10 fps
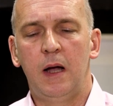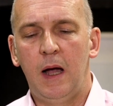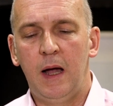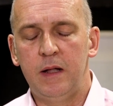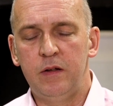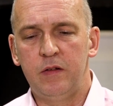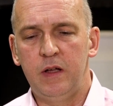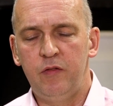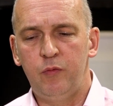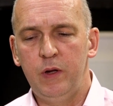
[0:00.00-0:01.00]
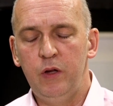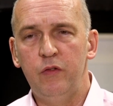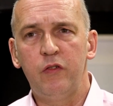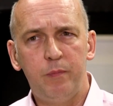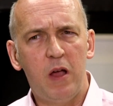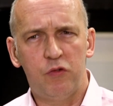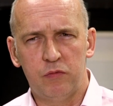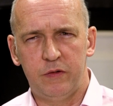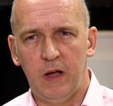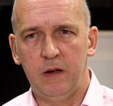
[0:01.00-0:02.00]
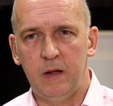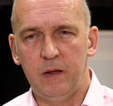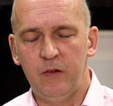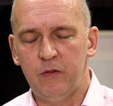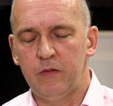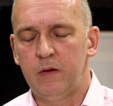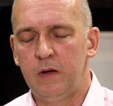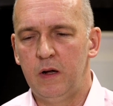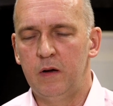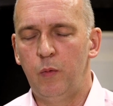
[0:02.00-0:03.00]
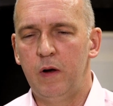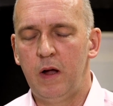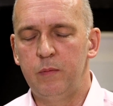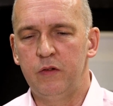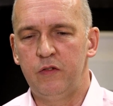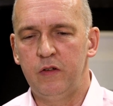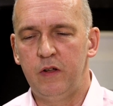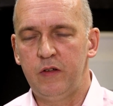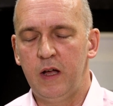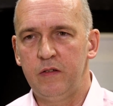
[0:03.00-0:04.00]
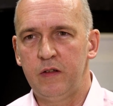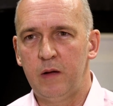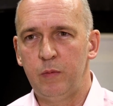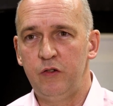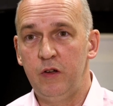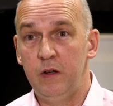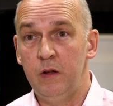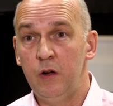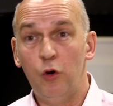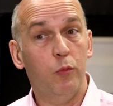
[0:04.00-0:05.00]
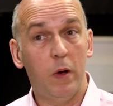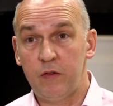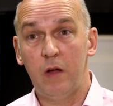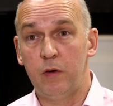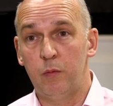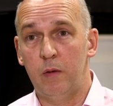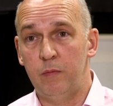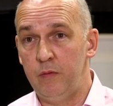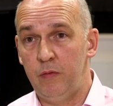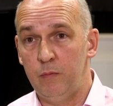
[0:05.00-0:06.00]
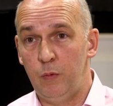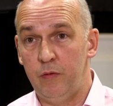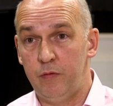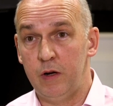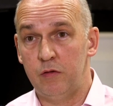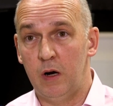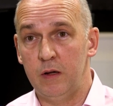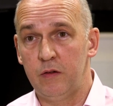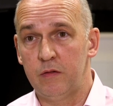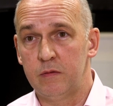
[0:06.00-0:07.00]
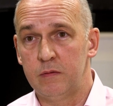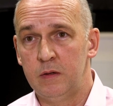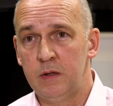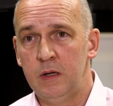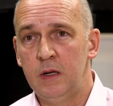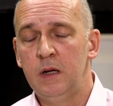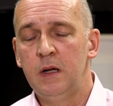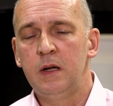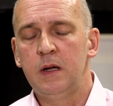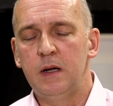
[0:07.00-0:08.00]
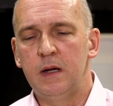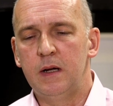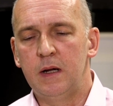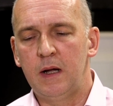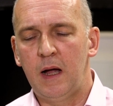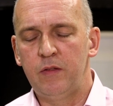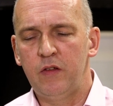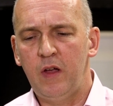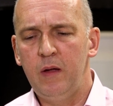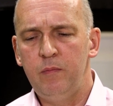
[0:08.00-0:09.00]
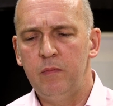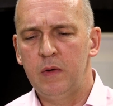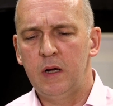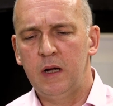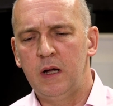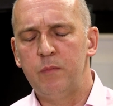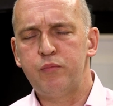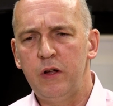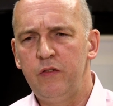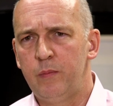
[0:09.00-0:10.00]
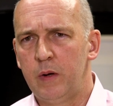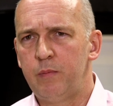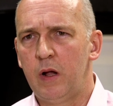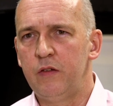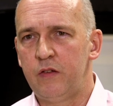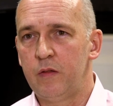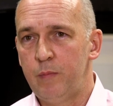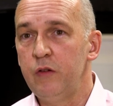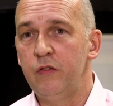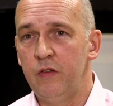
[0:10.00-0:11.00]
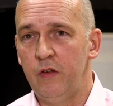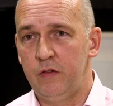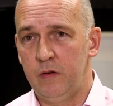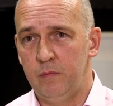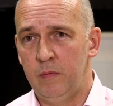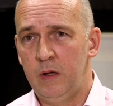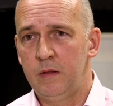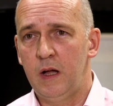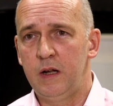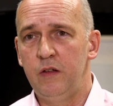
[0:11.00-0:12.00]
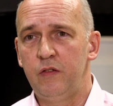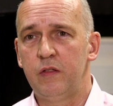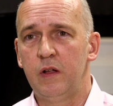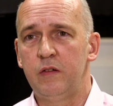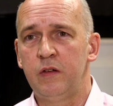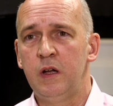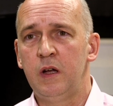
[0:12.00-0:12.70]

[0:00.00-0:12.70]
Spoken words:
And if we use special techniques, we're able to detect damage in almost everyone with Friedreich's. And the same principle applies to the motor system. That is that